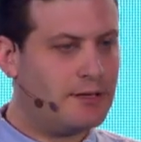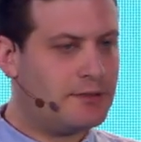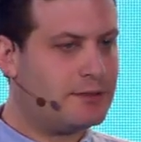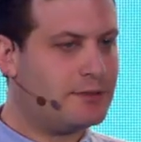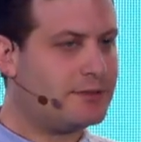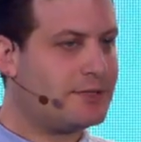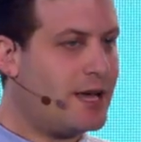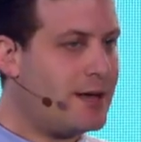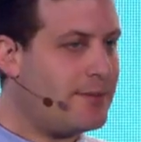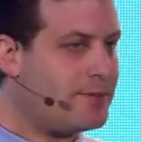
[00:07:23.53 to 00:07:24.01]

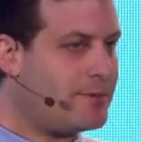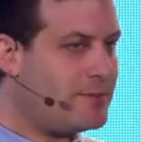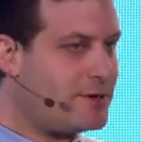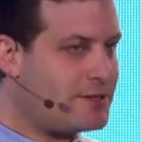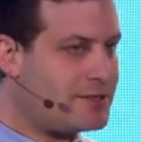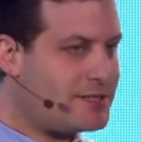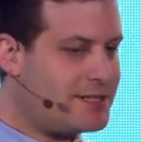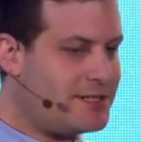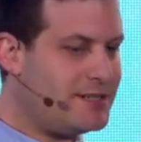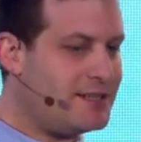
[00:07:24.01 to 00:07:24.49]
So type
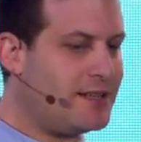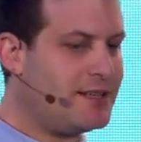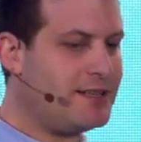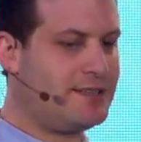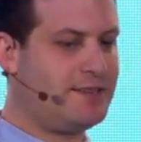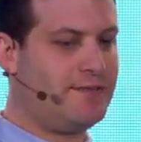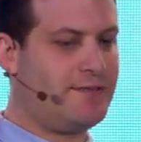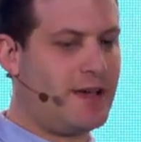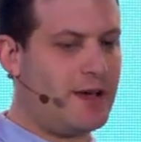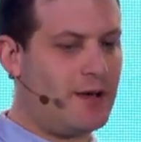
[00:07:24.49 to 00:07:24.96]
promotion
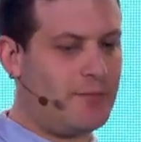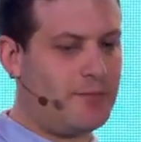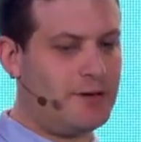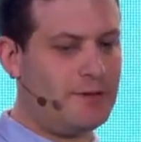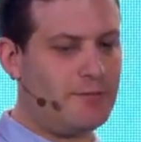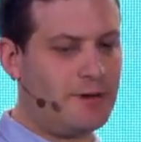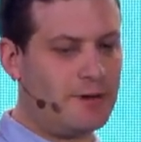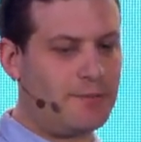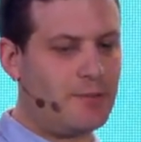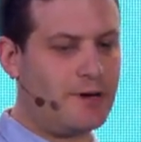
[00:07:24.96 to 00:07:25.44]
is available
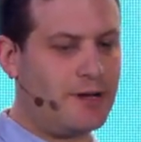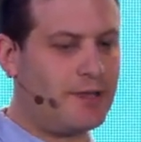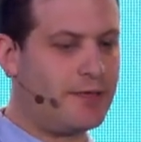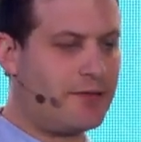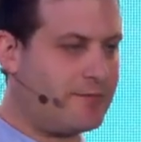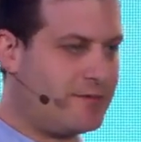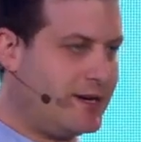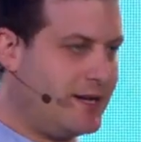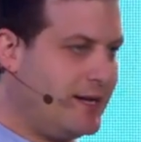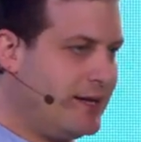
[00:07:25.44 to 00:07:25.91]
in
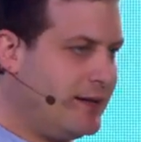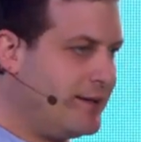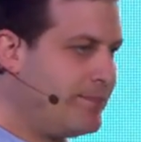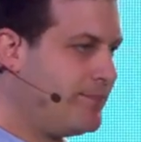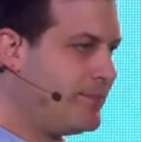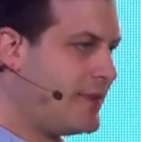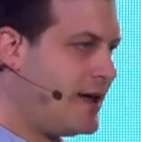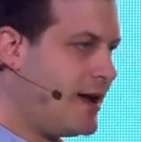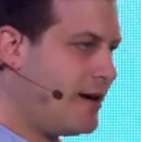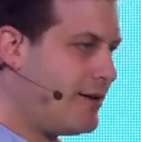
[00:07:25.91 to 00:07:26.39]
1.3
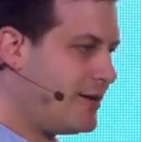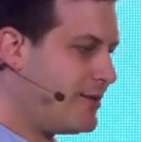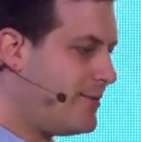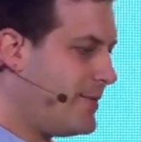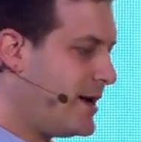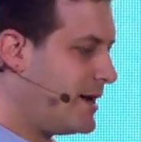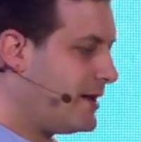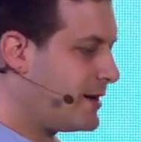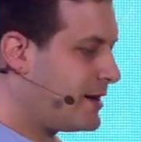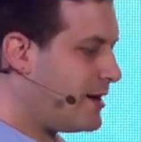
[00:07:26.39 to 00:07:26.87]

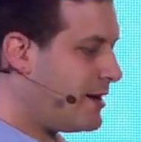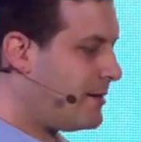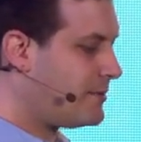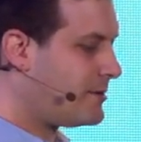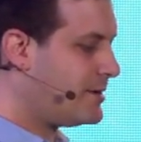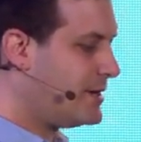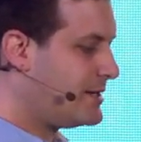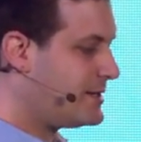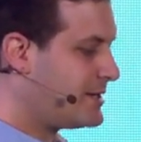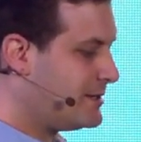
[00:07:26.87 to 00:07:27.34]
arithmetic
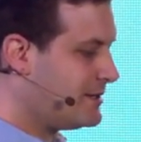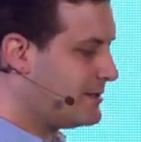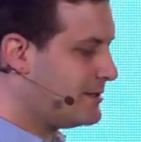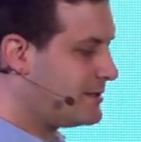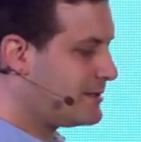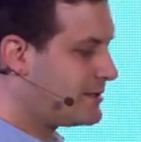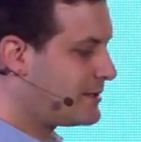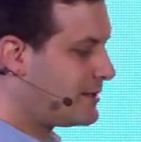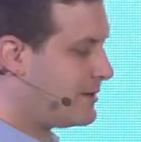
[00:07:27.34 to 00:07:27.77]
operations,